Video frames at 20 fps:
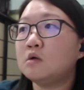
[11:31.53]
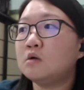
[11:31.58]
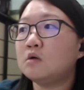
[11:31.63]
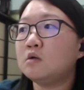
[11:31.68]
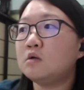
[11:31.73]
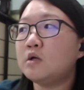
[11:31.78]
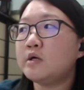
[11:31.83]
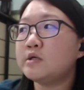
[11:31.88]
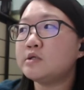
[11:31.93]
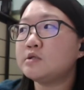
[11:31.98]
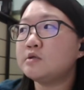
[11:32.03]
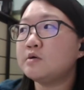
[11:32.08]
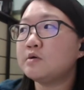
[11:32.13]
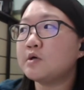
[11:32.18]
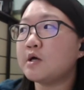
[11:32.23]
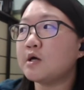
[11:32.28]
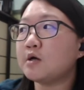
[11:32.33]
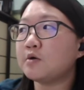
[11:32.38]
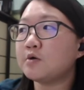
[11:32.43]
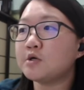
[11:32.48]
Let's look
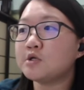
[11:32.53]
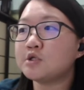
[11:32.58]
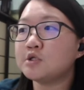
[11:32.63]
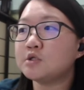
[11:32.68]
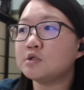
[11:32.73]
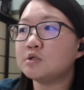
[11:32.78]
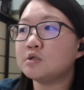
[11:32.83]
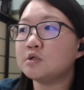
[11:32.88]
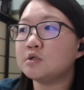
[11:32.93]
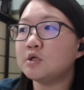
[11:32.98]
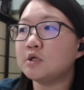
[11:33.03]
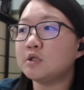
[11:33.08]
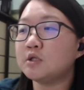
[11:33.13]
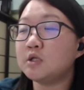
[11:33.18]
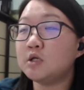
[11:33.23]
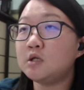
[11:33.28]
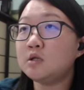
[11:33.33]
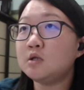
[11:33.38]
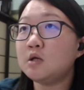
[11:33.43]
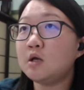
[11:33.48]
at question
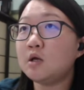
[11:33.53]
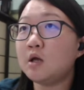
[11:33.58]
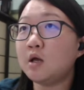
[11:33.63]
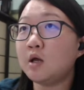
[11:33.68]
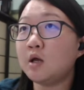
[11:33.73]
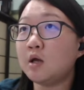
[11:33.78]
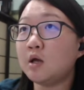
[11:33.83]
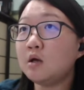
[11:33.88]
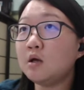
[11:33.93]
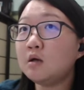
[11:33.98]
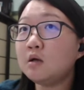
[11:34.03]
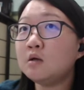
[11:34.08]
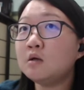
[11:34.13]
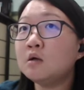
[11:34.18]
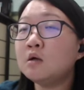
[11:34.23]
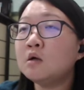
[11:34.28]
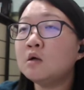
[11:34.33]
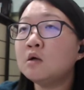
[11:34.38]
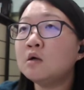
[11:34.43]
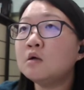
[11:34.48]
13a.
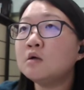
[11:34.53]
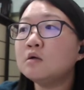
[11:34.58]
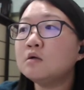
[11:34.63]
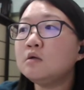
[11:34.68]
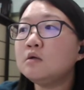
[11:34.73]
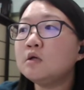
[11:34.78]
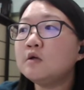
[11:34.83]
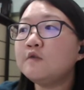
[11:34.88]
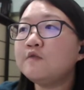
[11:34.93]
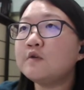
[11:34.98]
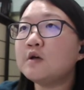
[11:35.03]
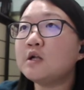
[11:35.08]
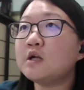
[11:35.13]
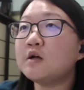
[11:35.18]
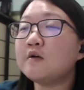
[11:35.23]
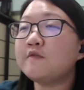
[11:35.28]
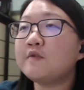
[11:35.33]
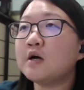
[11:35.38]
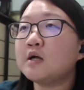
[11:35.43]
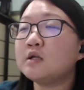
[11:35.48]
Give an
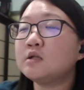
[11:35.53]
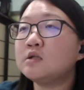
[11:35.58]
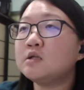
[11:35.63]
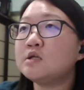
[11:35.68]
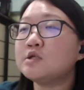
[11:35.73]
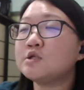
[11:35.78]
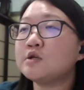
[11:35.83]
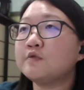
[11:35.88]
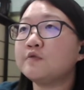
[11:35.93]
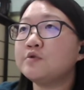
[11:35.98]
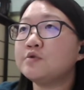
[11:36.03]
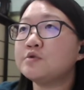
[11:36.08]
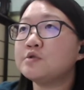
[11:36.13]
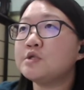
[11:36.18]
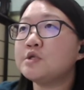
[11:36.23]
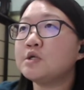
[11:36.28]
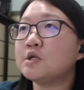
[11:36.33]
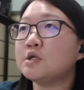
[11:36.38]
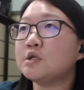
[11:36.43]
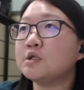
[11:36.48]
advantage of
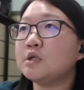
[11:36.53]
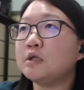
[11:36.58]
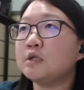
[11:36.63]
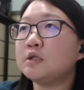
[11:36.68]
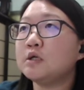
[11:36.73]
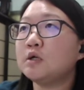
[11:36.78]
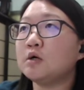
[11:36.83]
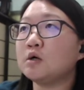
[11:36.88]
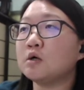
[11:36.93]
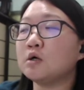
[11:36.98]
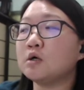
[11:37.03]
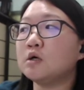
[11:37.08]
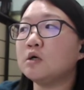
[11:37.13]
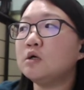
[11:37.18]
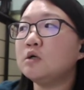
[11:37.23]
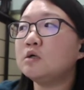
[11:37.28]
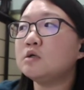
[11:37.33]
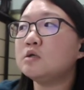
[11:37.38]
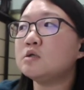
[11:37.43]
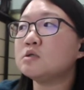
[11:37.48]
using a data
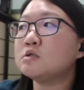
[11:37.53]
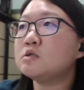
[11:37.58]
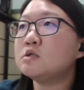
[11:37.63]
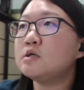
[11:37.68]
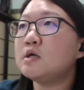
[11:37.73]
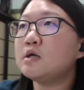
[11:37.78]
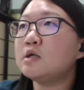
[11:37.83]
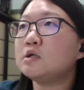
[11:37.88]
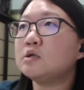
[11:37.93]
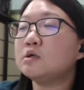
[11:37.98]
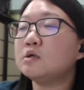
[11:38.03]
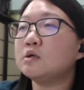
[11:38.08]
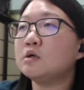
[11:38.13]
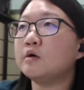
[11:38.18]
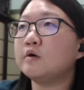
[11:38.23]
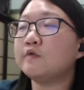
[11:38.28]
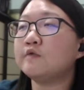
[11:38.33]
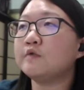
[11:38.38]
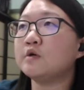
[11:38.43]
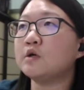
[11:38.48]
logger instead
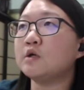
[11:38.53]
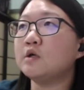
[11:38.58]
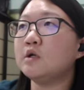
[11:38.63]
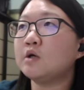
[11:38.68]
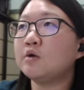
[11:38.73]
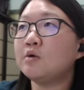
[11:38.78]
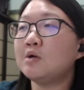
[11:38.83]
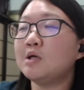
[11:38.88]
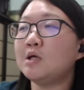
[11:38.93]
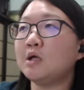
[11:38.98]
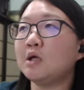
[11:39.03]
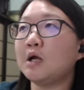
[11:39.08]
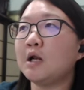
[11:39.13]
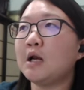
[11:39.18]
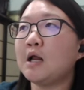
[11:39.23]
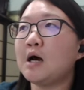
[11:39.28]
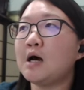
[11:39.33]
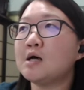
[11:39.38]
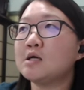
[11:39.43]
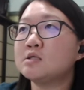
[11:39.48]
of a liquid in
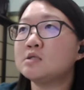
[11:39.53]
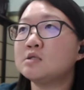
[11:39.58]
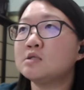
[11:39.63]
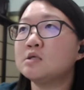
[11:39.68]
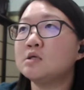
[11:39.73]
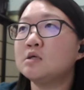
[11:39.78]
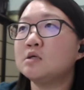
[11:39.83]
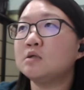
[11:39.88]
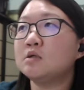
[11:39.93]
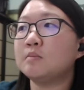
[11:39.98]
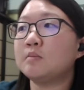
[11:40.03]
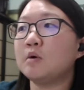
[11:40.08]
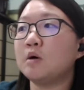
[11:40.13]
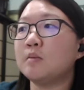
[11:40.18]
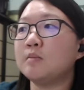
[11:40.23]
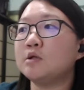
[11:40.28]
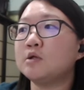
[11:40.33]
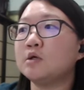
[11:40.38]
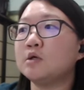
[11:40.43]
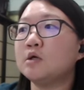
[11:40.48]
glass
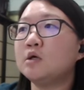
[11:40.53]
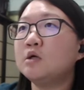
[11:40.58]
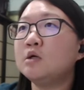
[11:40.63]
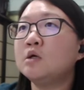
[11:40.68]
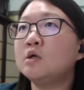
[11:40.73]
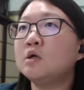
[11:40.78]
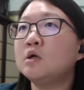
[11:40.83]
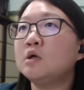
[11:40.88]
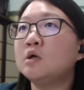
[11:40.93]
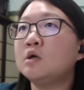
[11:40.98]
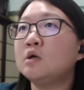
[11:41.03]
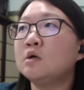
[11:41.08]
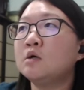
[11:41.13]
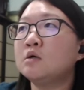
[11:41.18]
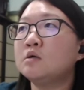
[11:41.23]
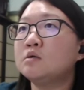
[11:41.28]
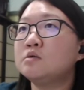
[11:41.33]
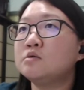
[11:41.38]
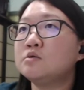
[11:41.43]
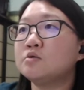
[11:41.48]
thermometer
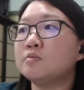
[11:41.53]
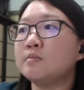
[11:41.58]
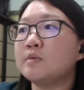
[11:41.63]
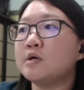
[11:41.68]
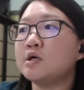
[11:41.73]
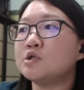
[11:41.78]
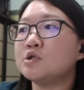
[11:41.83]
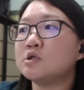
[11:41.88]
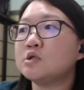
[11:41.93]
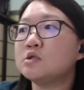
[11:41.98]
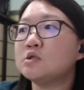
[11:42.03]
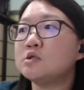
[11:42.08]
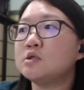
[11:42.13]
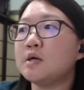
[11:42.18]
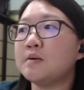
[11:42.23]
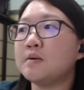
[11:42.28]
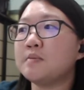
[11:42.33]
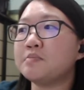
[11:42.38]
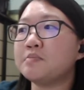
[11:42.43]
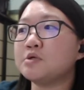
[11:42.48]
to measure
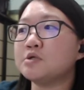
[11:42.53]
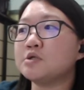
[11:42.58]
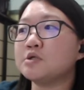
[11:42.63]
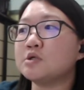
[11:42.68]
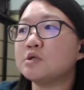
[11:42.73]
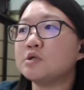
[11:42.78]
temperature.